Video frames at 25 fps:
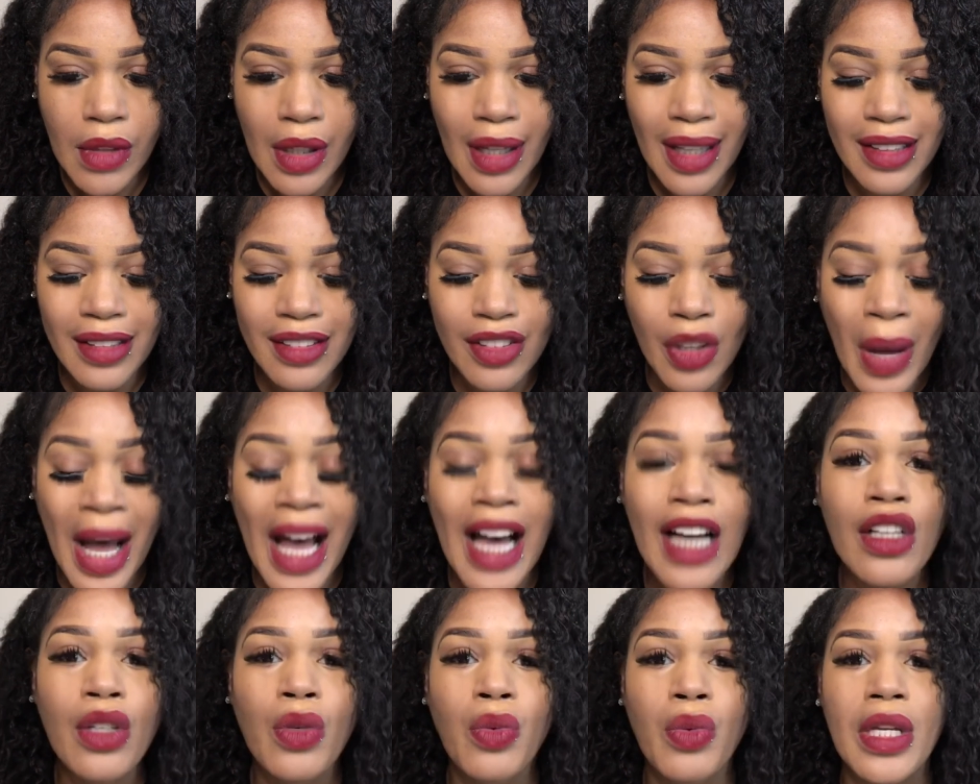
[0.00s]
So how
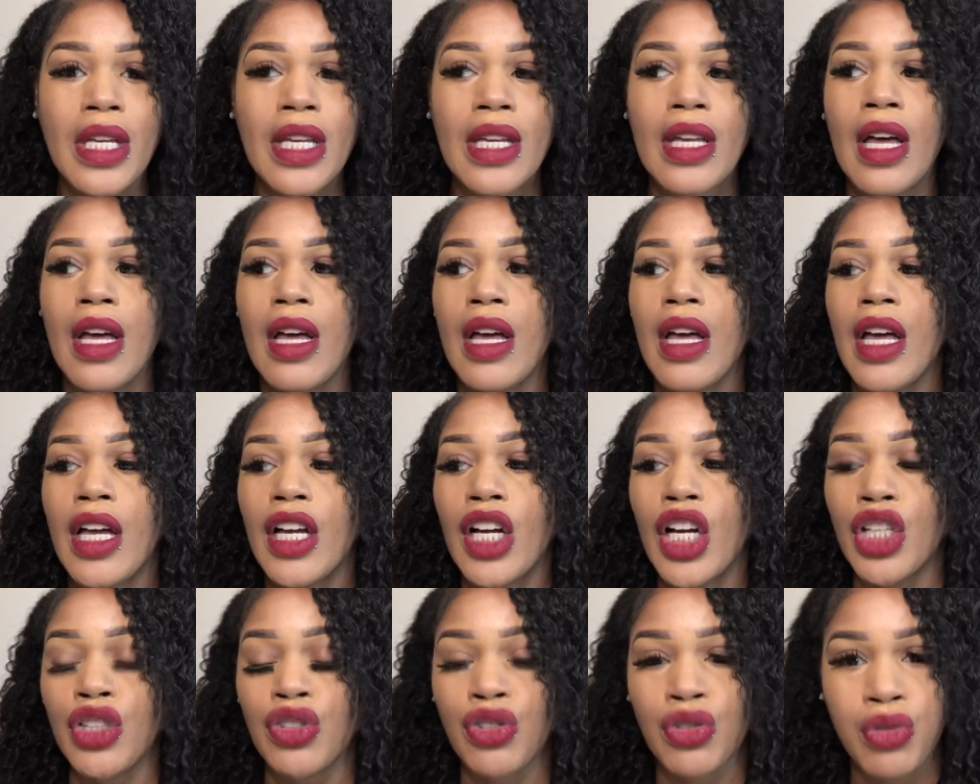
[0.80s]
do we
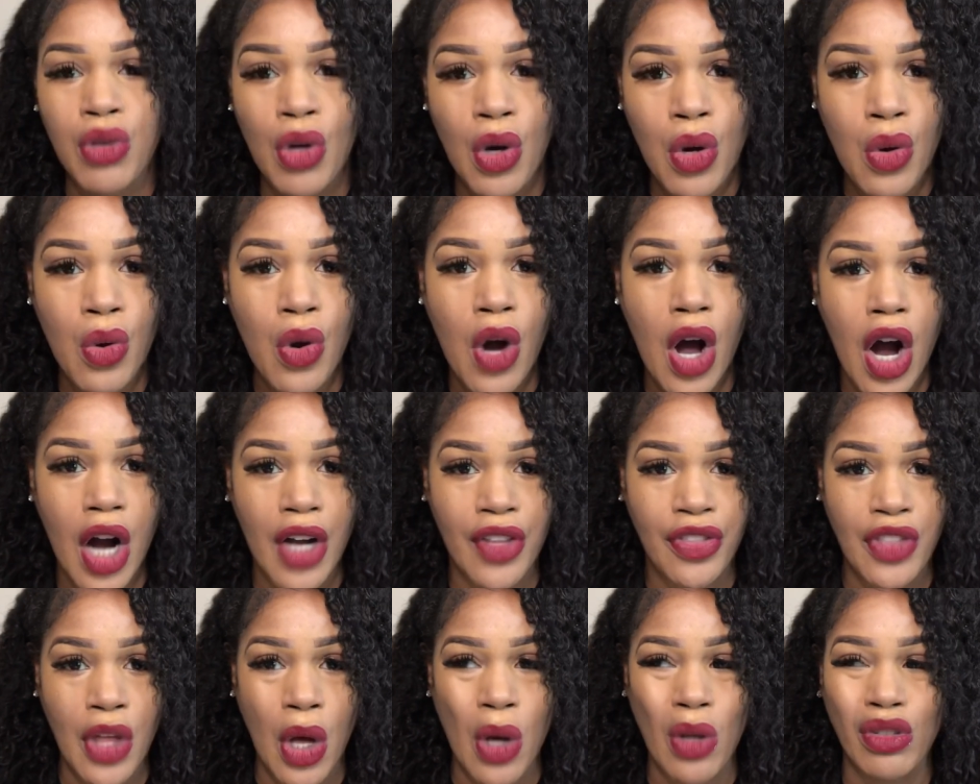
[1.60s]
control our
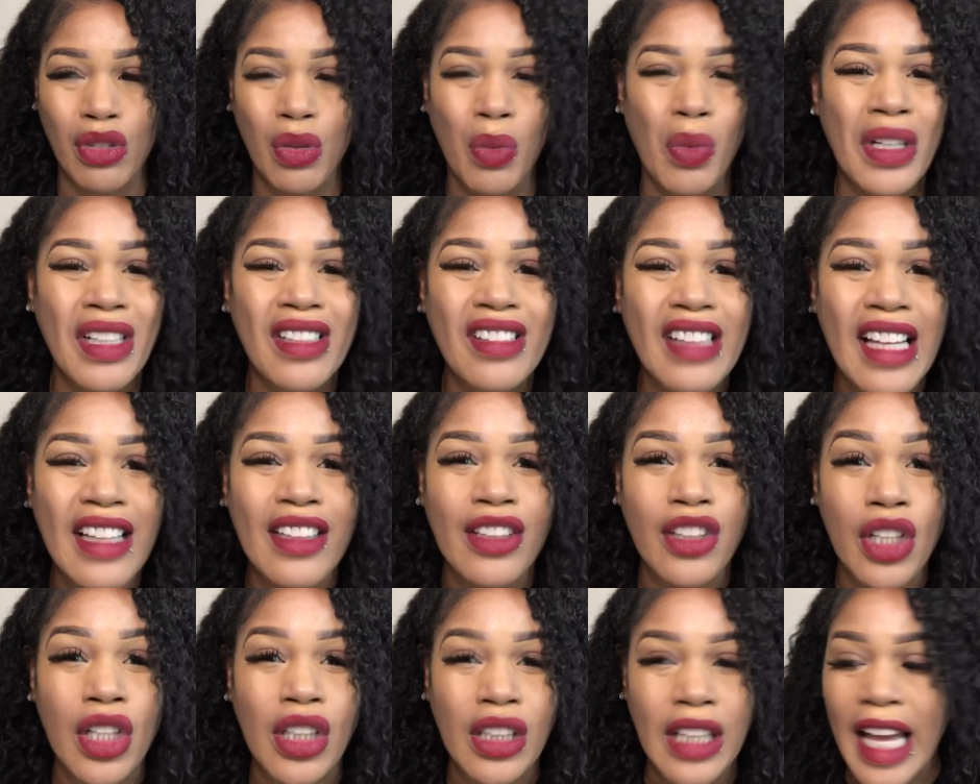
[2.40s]
thoughts? What does that
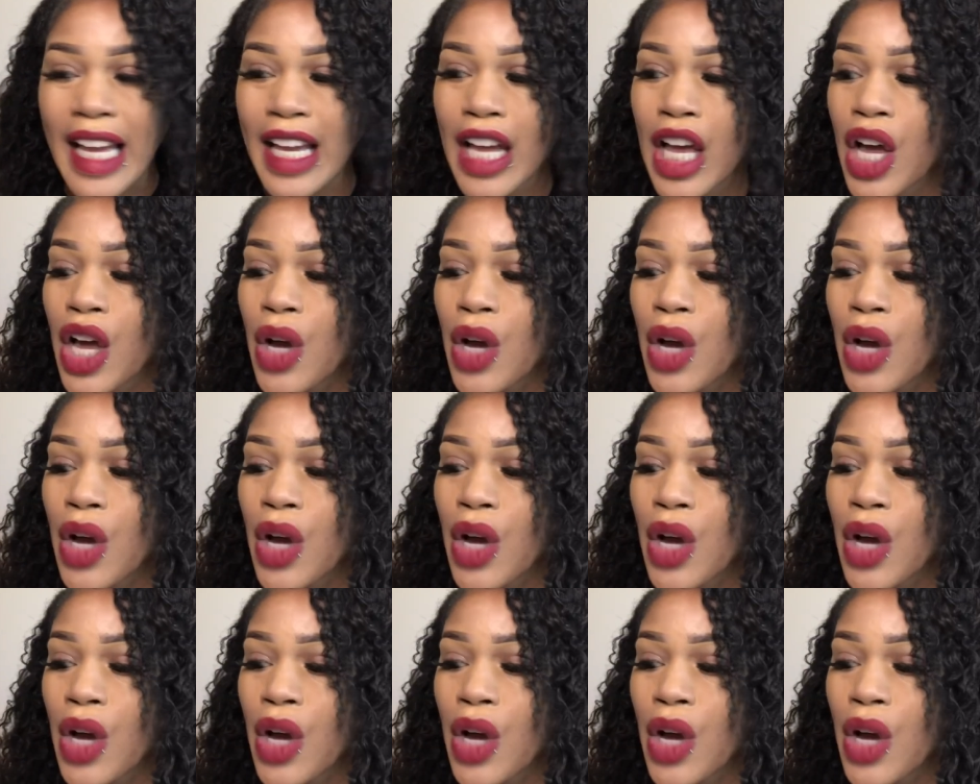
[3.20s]
look like?